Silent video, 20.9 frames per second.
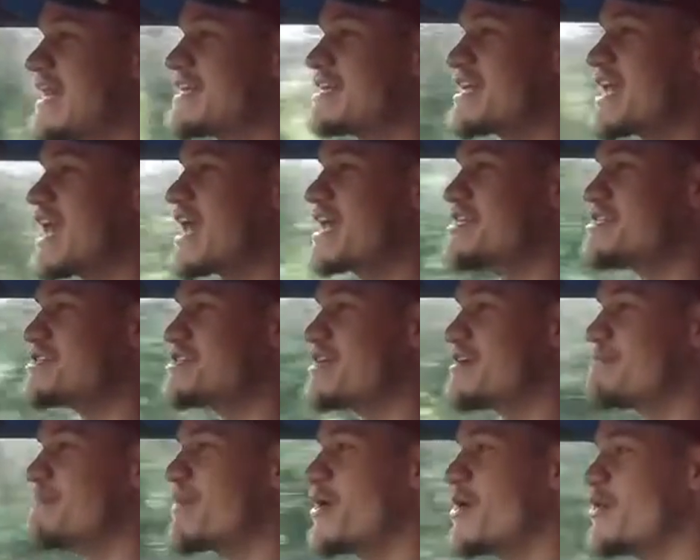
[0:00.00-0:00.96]
and
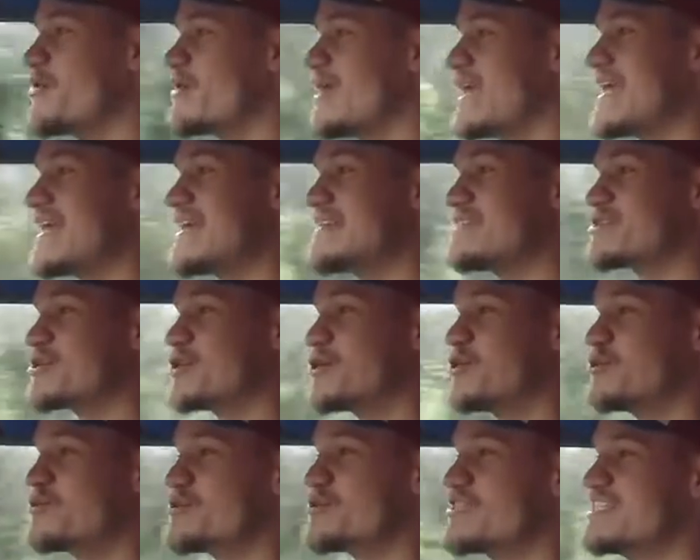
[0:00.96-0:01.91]
engine mode is
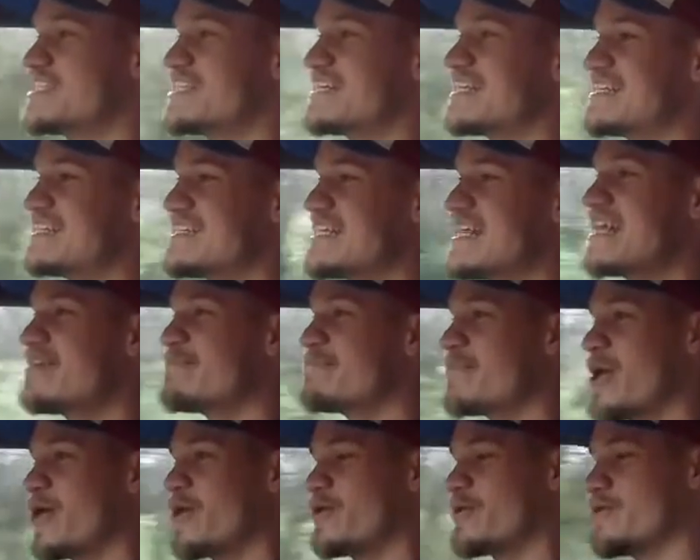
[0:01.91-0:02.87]
called GT
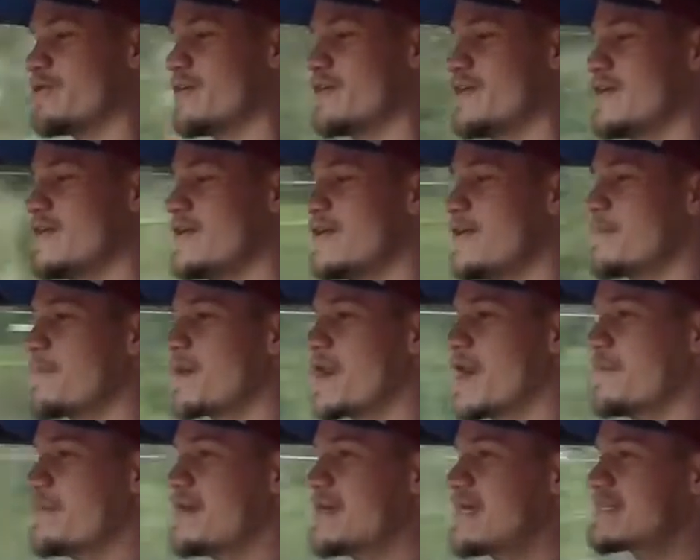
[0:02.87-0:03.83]
mode. But
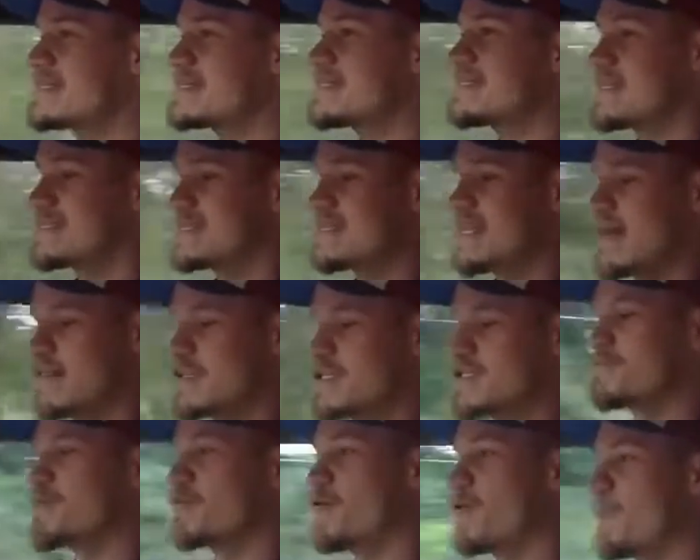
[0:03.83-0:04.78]
I'm here to test out the
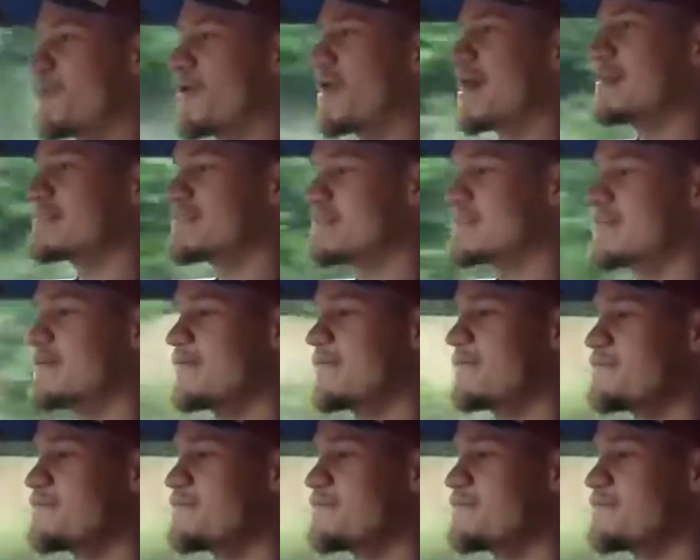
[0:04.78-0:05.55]
Sport Plus